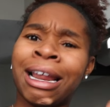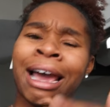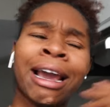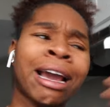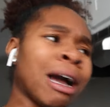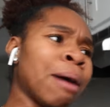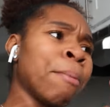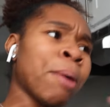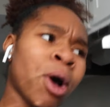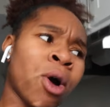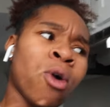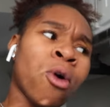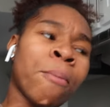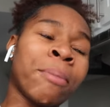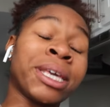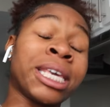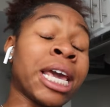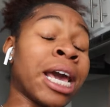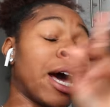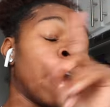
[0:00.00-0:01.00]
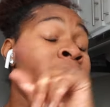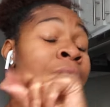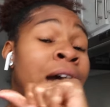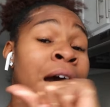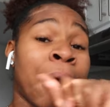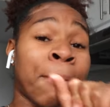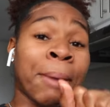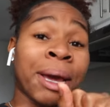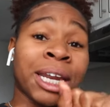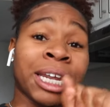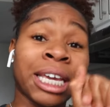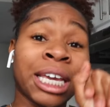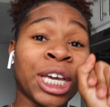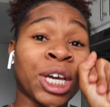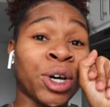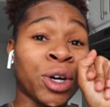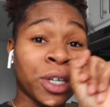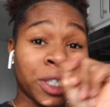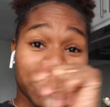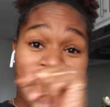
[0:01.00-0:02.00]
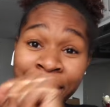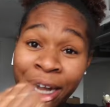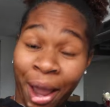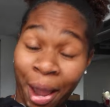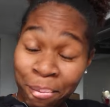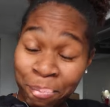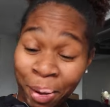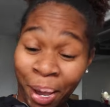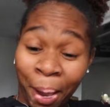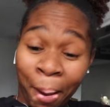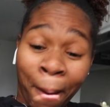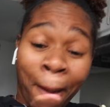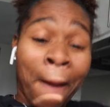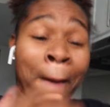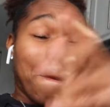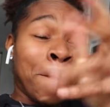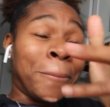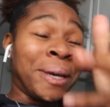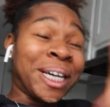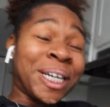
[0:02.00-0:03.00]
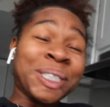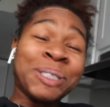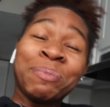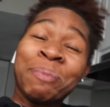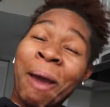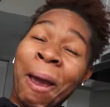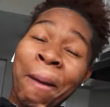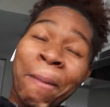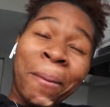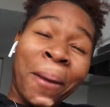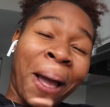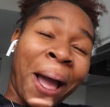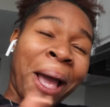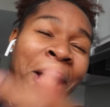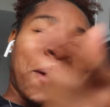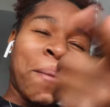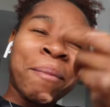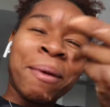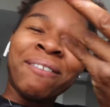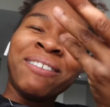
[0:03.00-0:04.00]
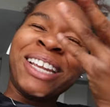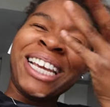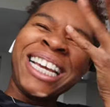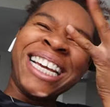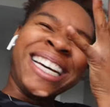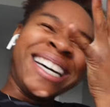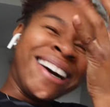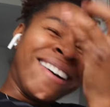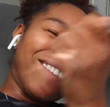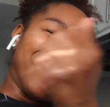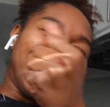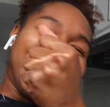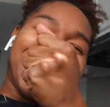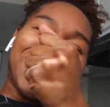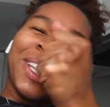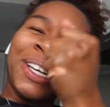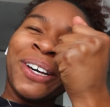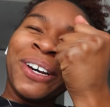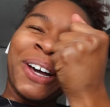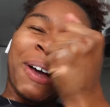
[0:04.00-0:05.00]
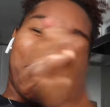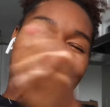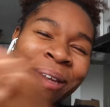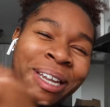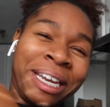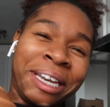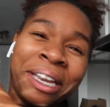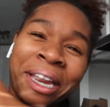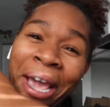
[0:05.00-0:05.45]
Like, come on. But yeah, I'm about to eat good tonight because, because baby, I ain't gonna be able to eat good for a little couple of